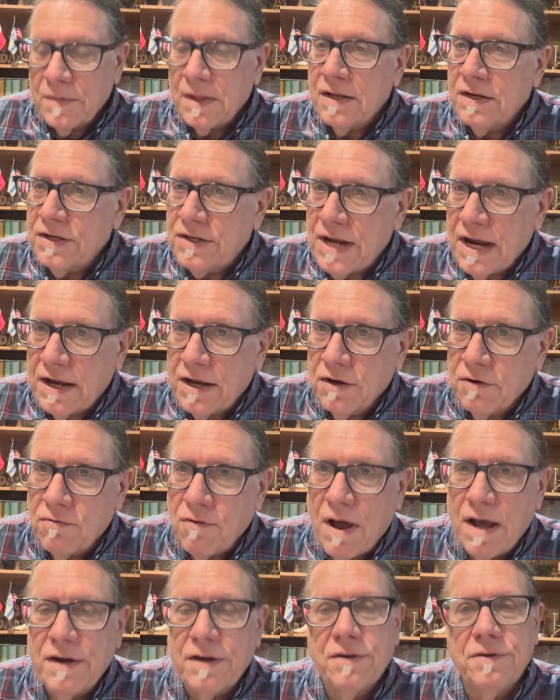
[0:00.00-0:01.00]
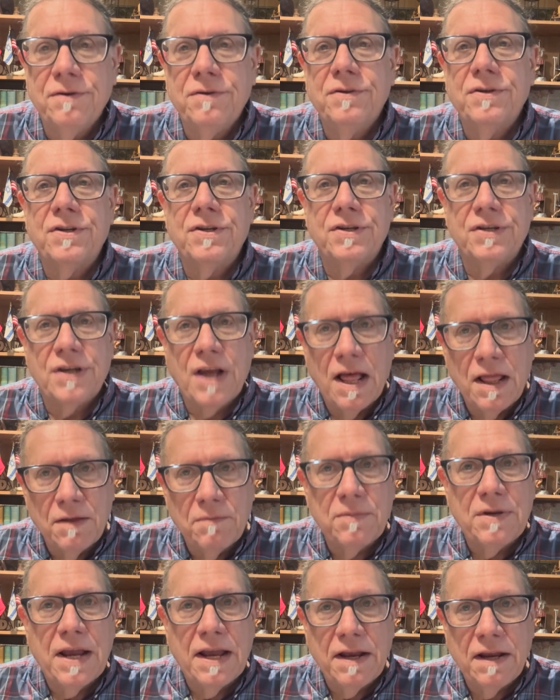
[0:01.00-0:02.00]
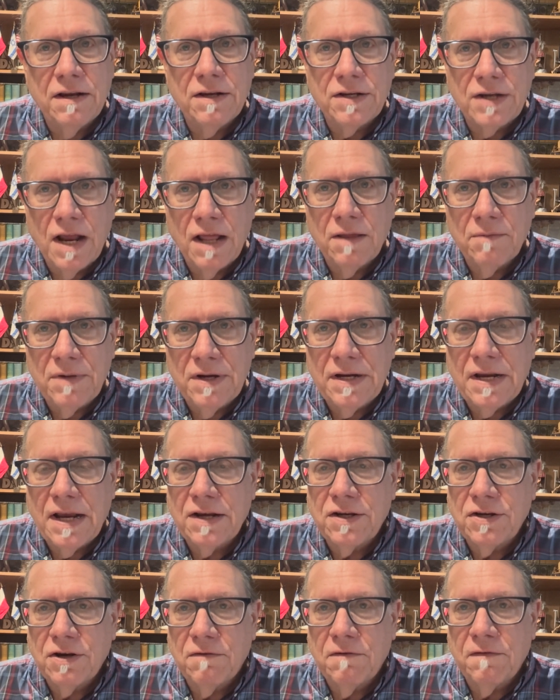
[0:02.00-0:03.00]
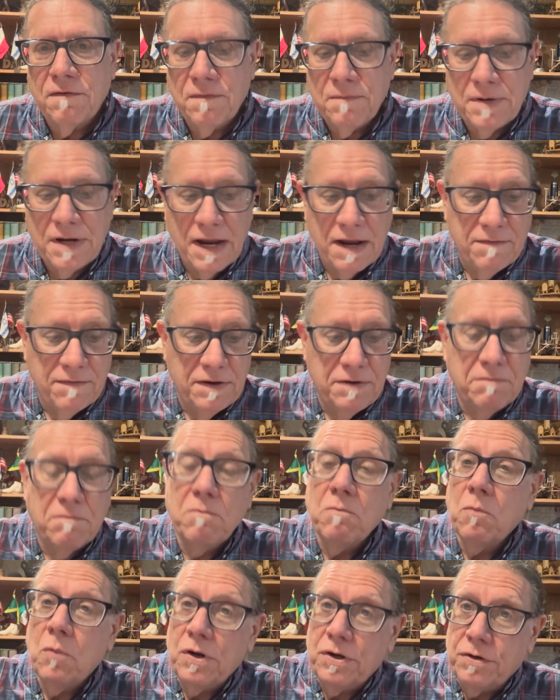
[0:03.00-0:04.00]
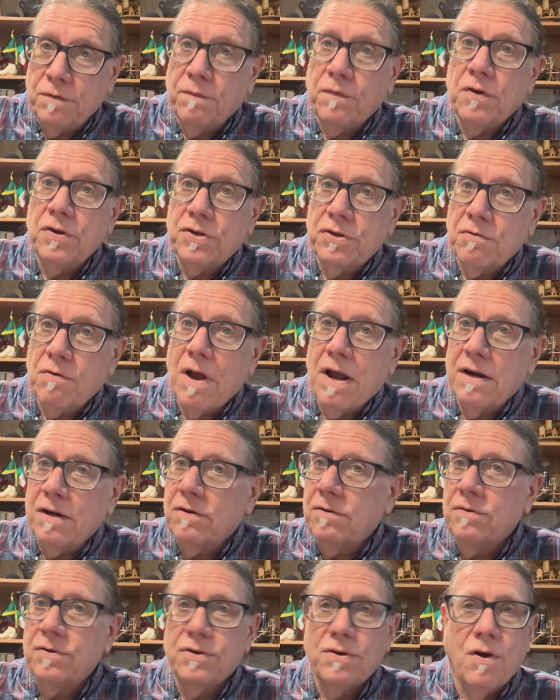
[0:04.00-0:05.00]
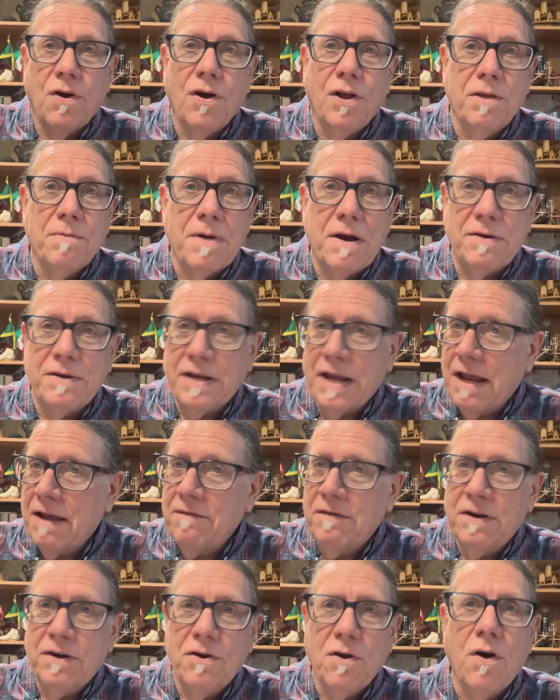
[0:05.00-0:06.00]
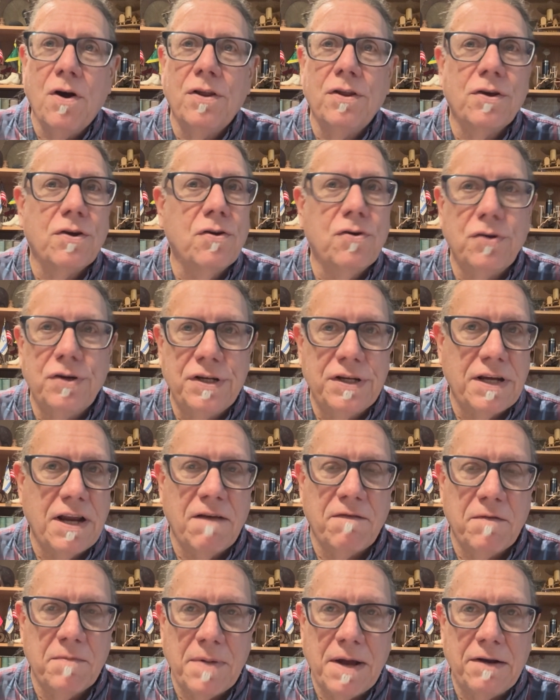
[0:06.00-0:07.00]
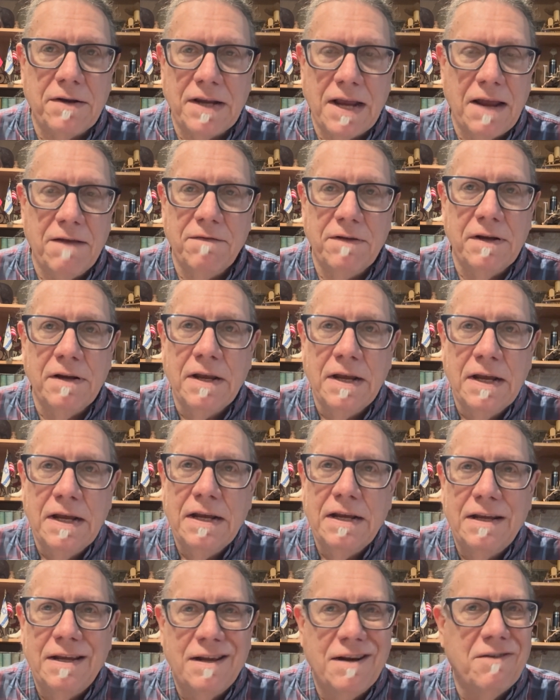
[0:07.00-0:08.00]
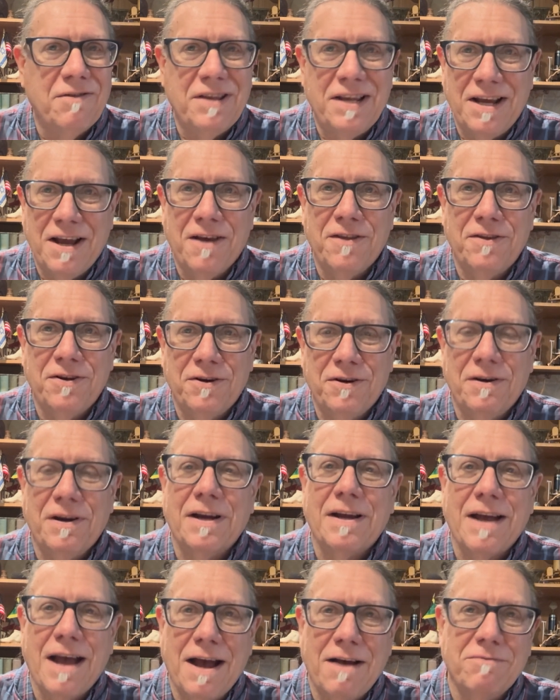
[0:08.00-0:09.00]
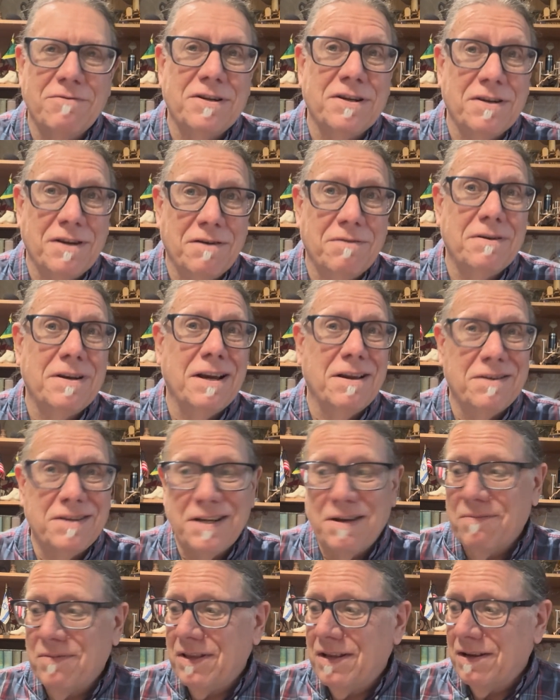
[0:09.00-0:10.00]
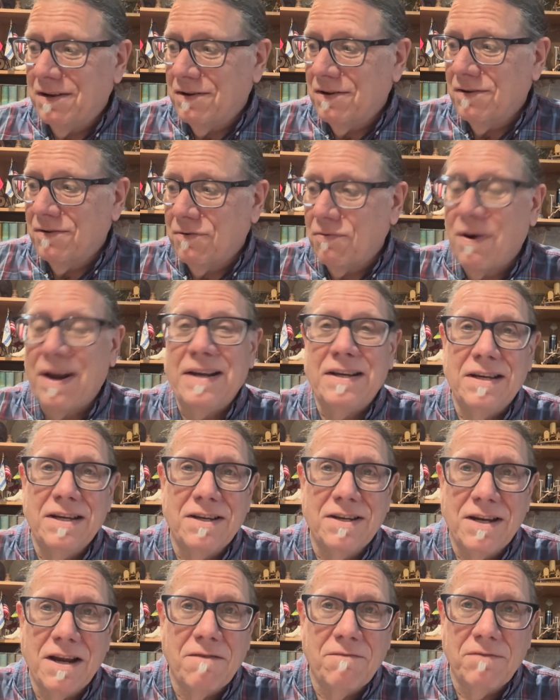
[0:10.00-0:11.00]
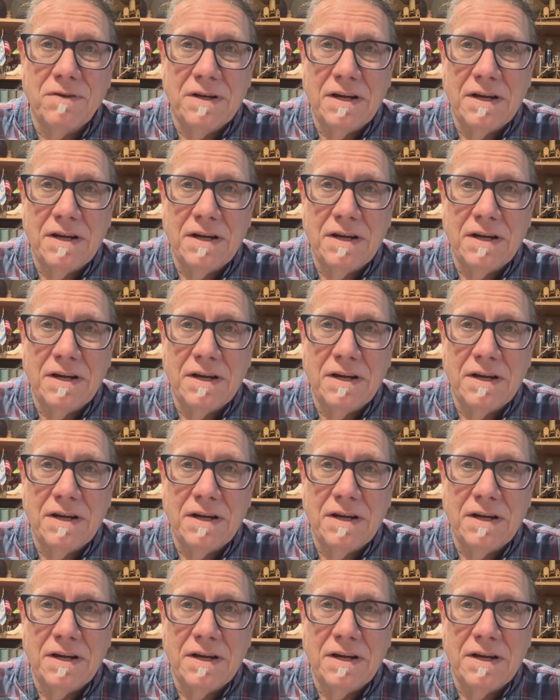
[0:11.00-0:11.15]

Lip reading: 2 Chronicles, Solomon takes over from David, which 1 Chronicles, all about David and all the good stuff about David. You know, the other accounts, you know, tell some of the crazy stuff with